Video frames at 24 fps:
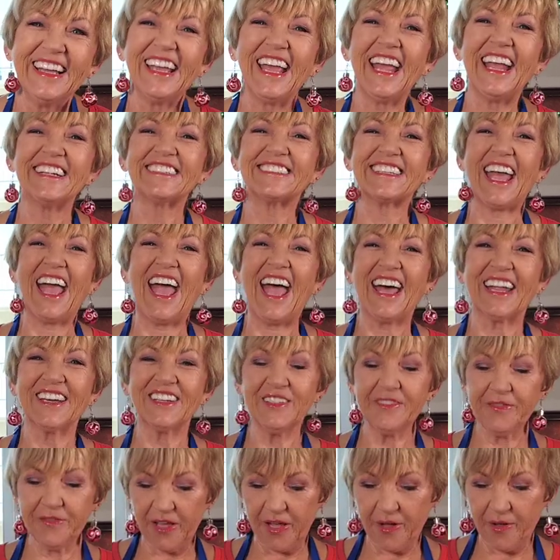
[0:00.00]
It's out
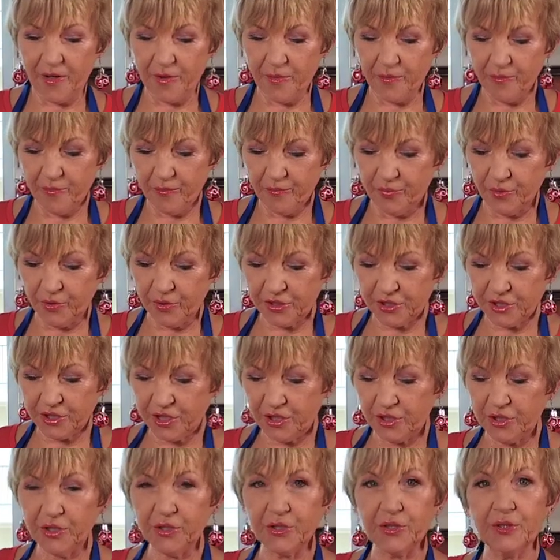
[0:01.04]
of book
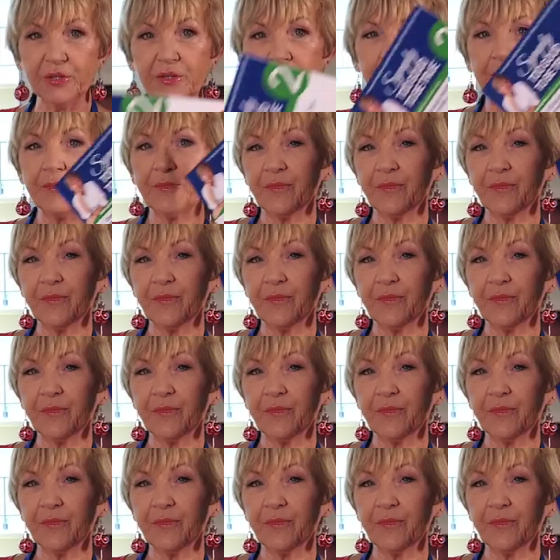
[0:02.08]
2